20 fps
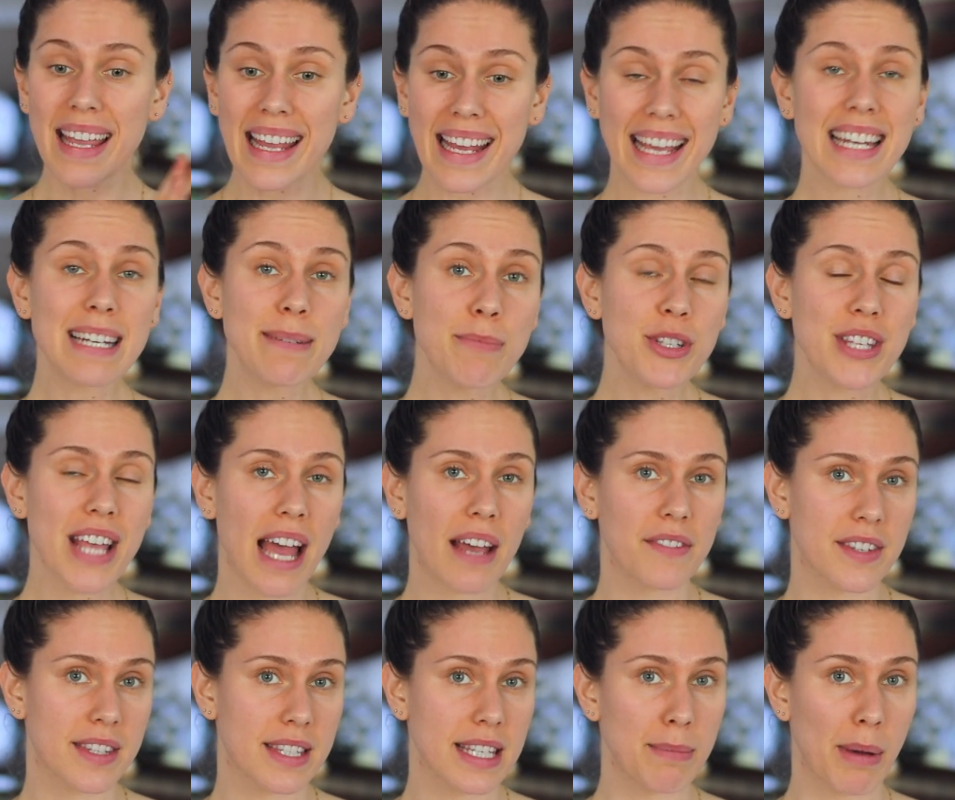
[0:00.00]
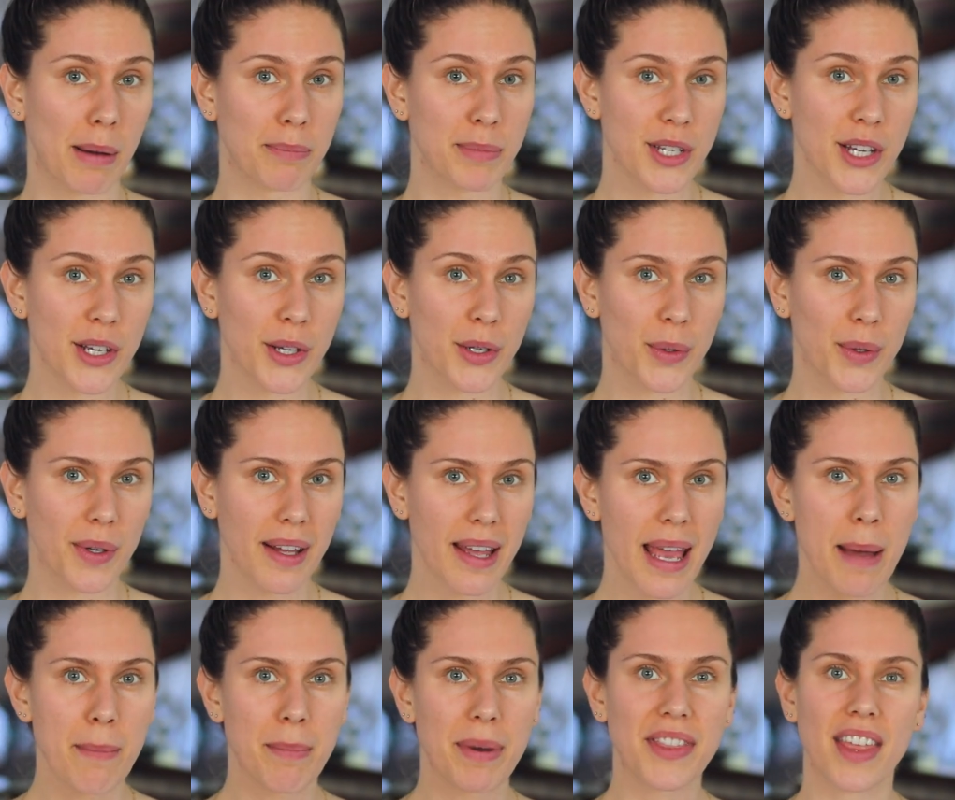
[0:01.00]
Animals have sebum too,
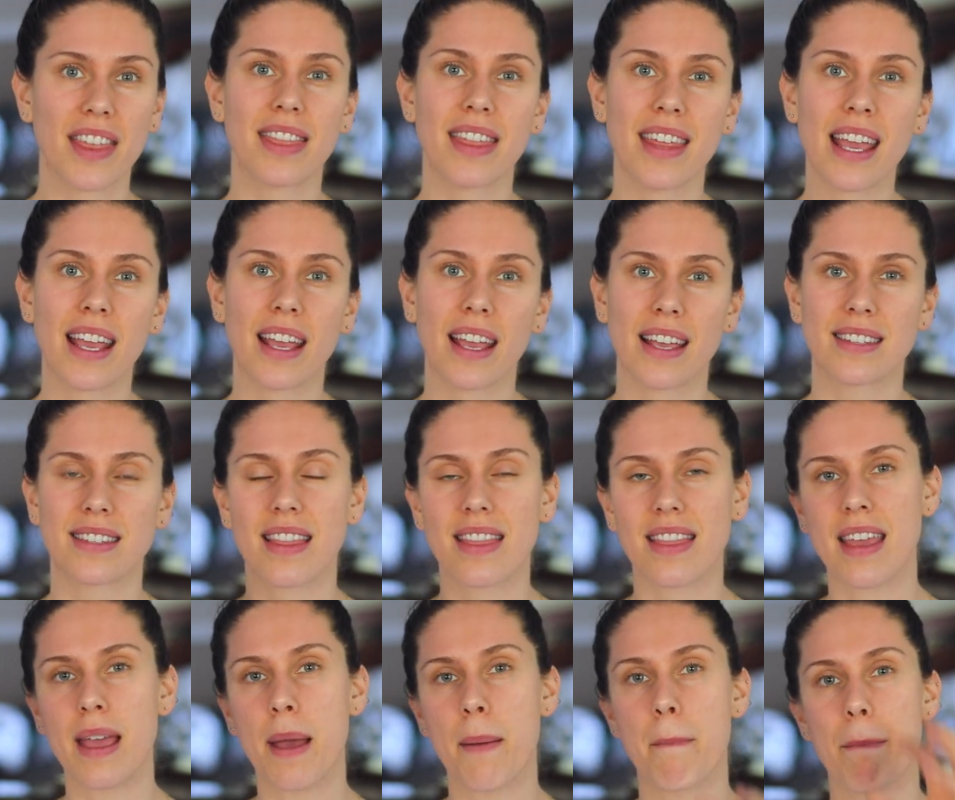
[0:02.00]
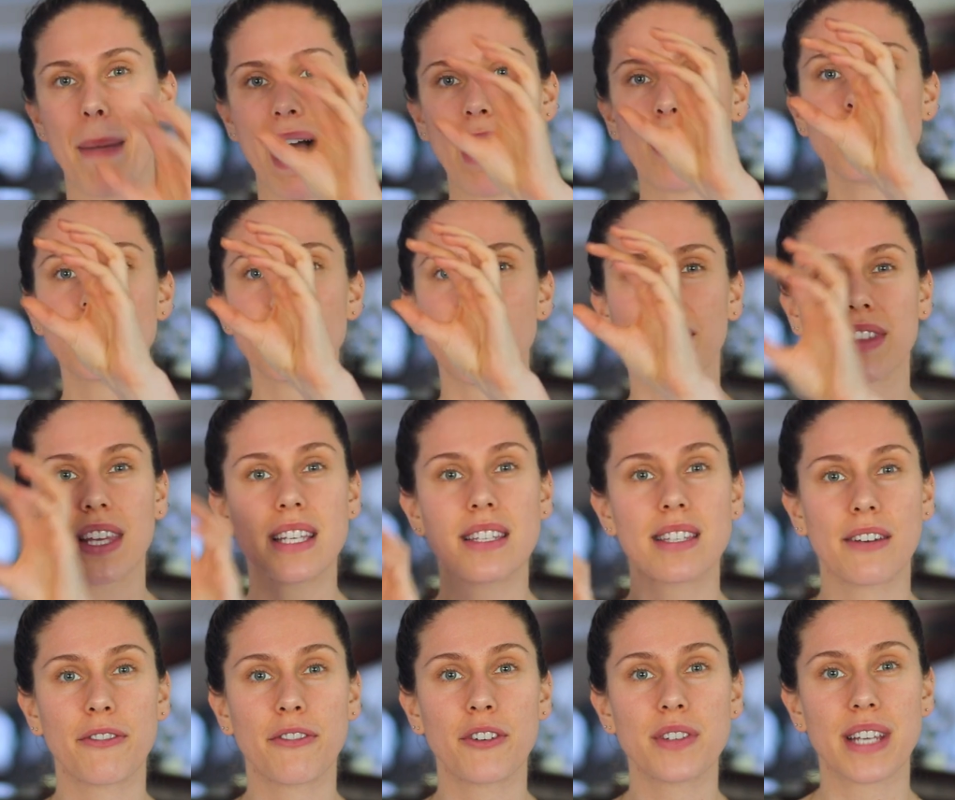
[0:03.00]
but the thing is that the amount of these
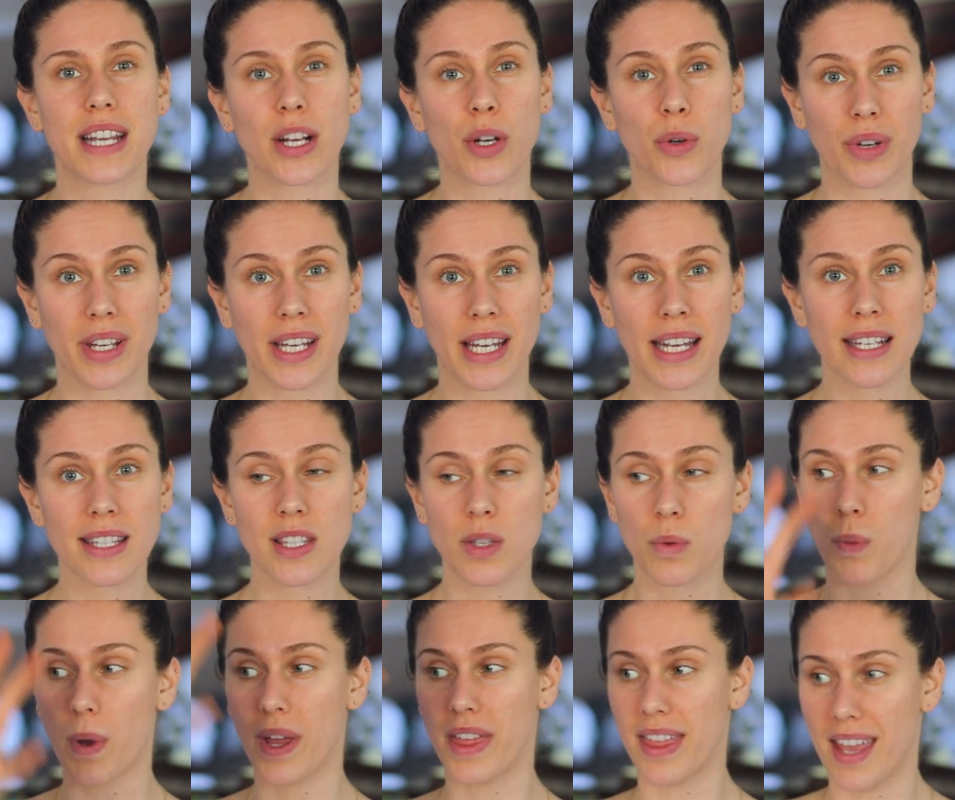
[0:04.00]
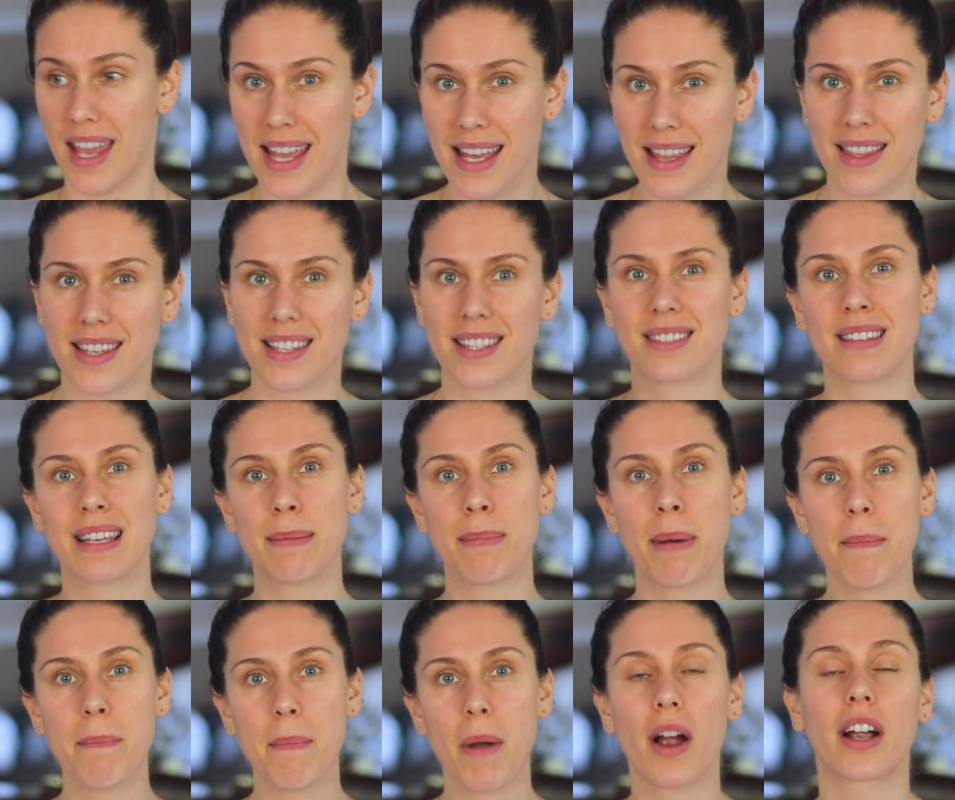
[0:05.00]
different ingredients within the
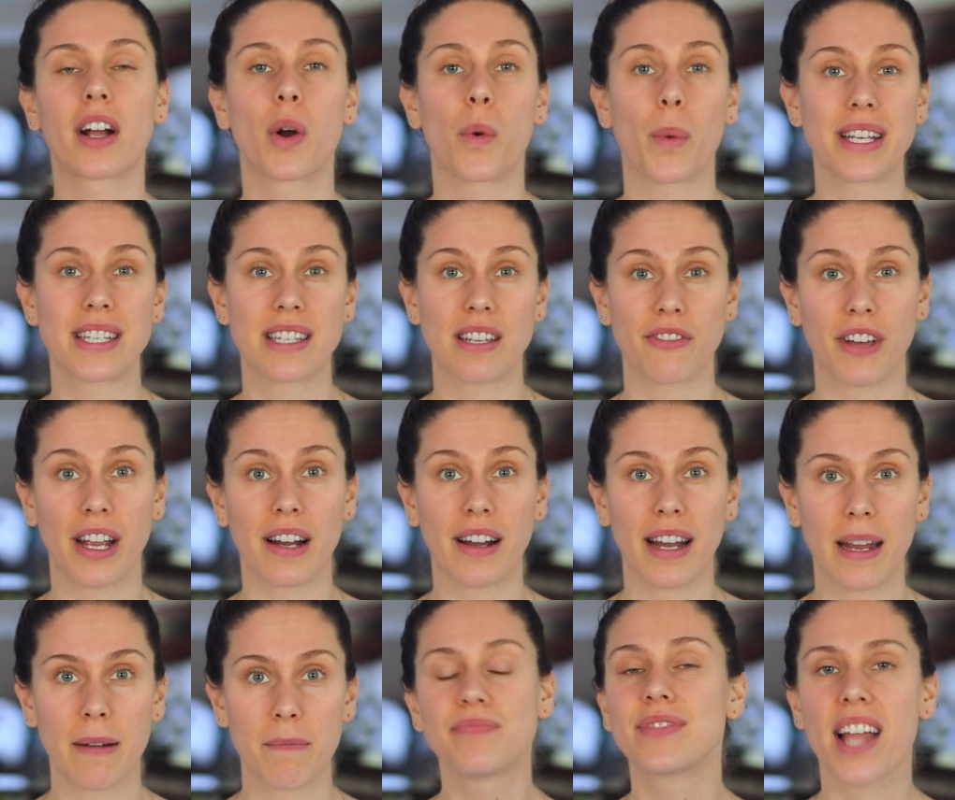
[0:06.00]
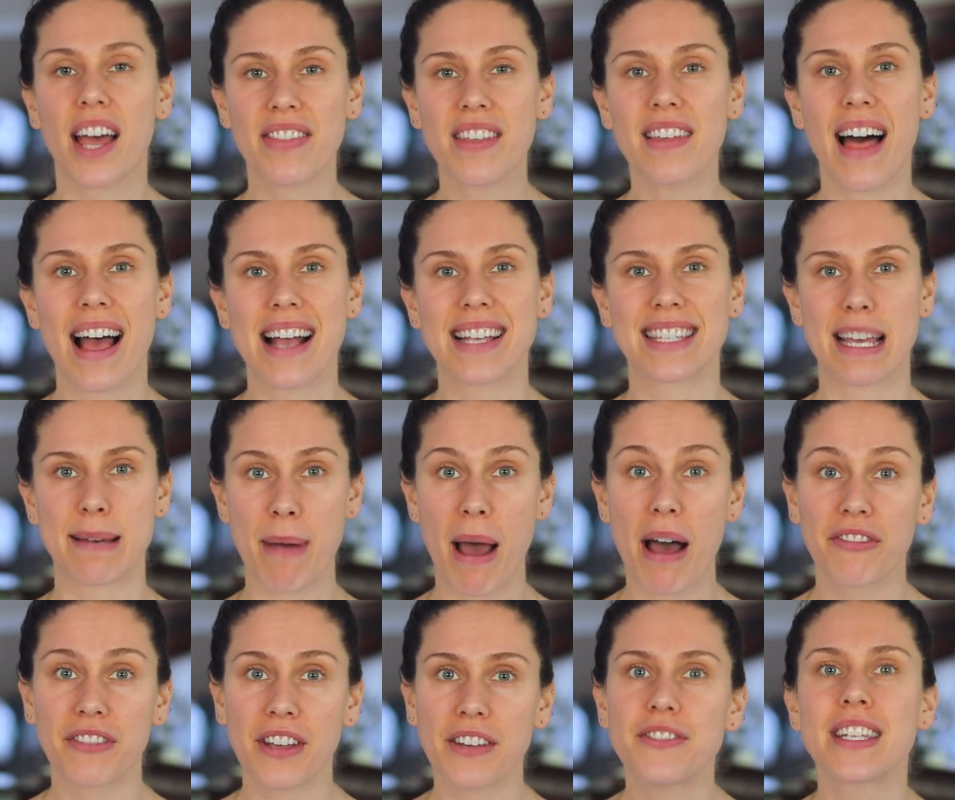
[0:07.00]
sebum are going to vary. Nonetheless,
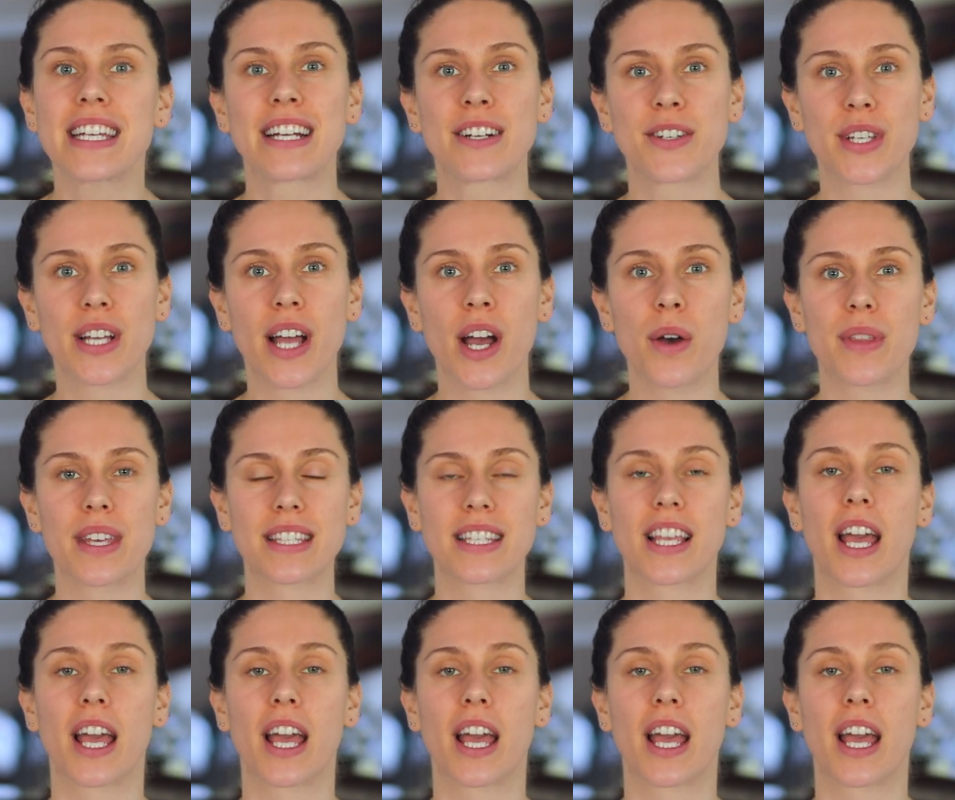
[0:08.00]
about 50 years ago, this